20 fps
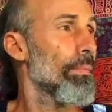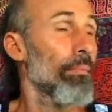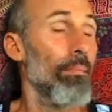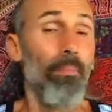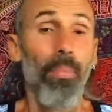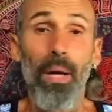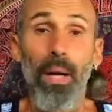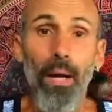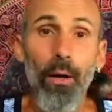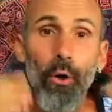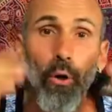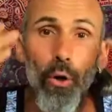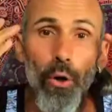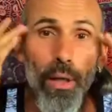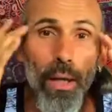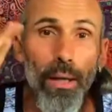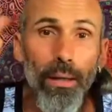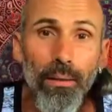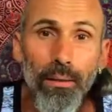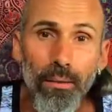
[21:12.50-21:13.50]

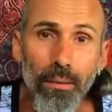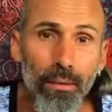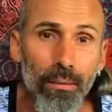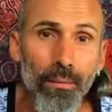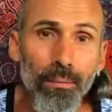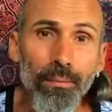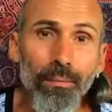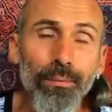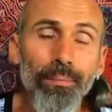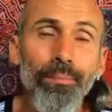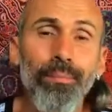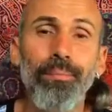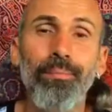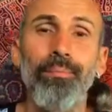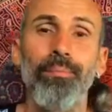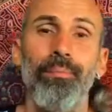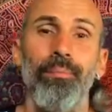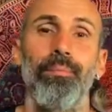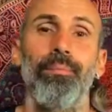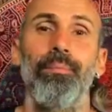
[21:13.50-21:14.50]
Paranoias,
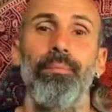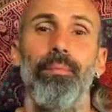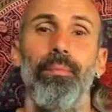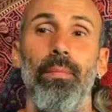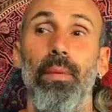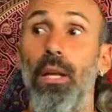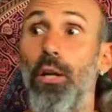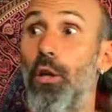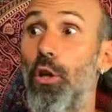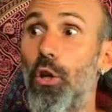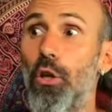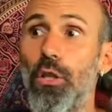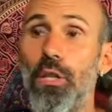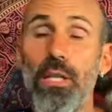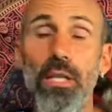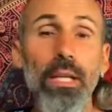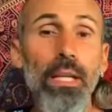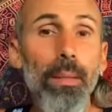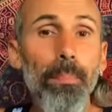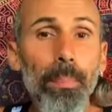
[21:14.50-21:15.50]
not
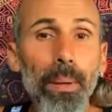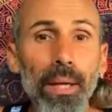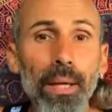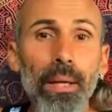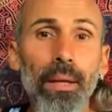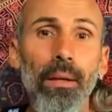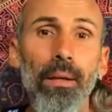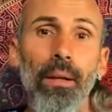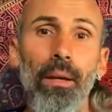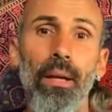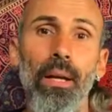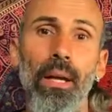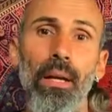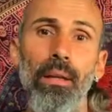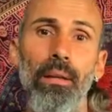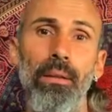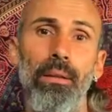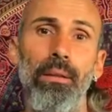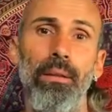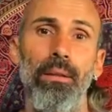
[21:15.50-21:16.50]
sleeping in the
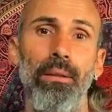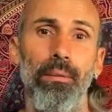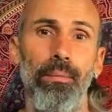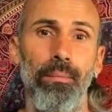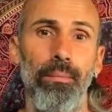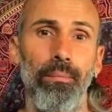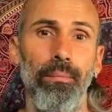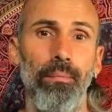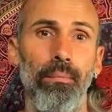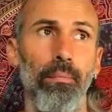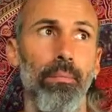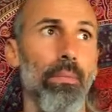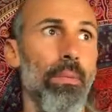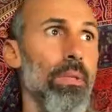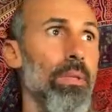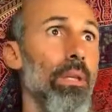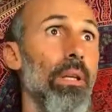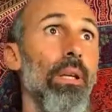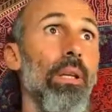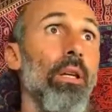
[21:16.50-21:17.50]
night,
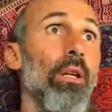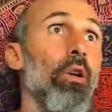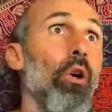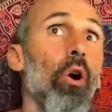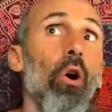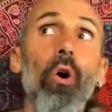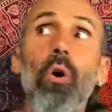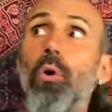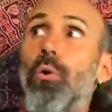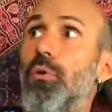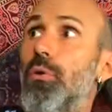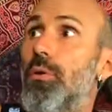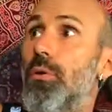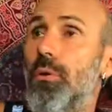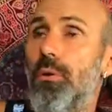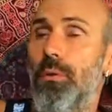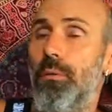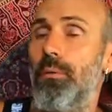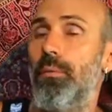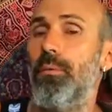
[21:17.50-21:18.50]
seeing
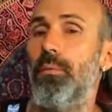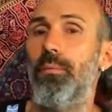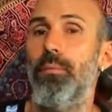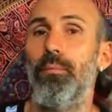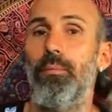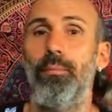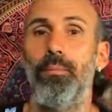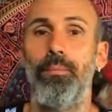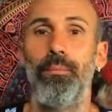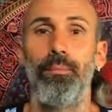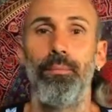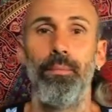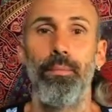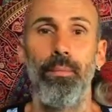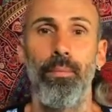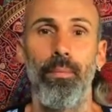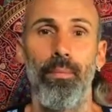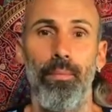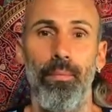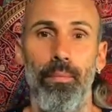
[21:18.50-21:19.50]
ghosts,
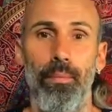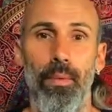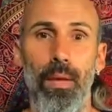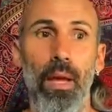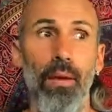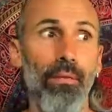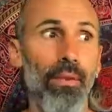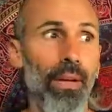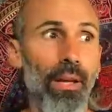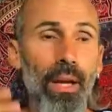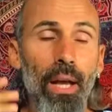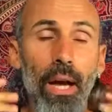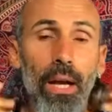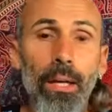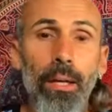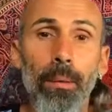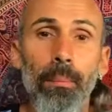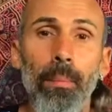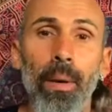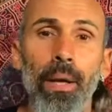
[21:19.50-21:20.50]
having
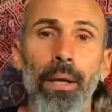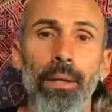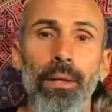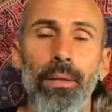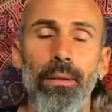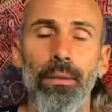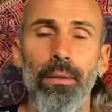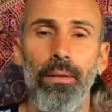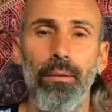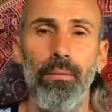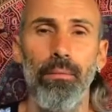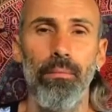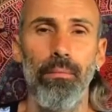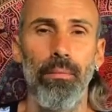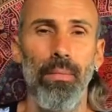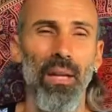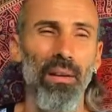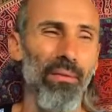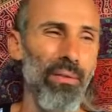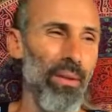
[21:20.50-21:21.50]
nightmares,
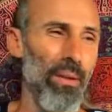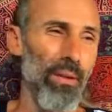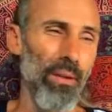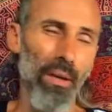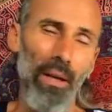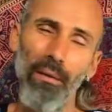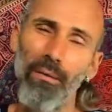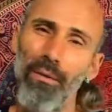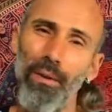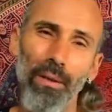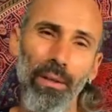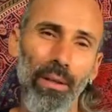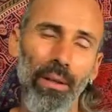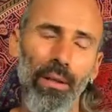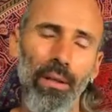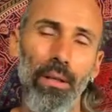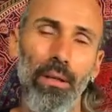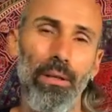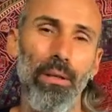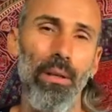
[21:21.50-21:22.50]

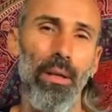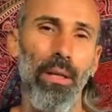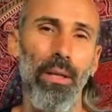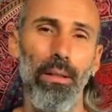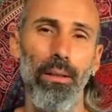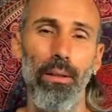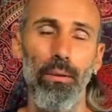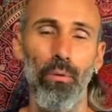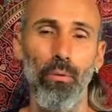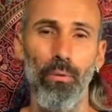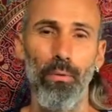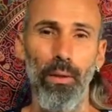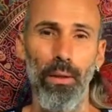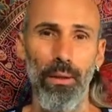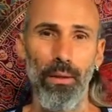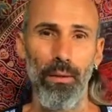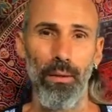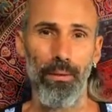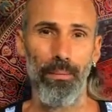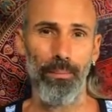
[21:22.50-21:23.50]
everything is related to
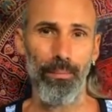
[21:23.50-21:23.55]
Vata.